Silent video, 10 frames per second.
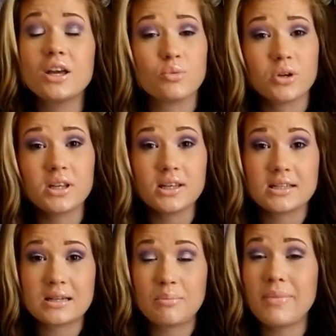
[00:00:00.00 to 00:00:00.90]
It really
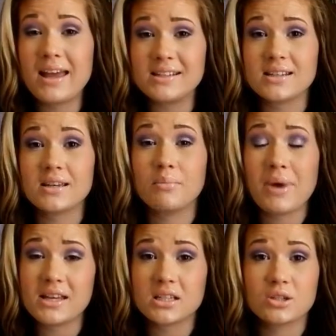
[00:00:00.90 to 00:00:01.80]
is an amazing,
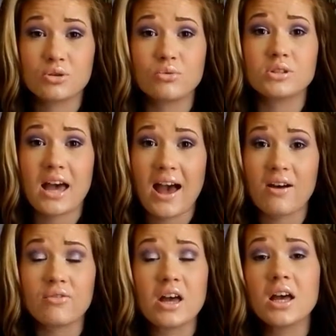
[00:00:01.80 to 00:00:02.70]
amazing tool to have.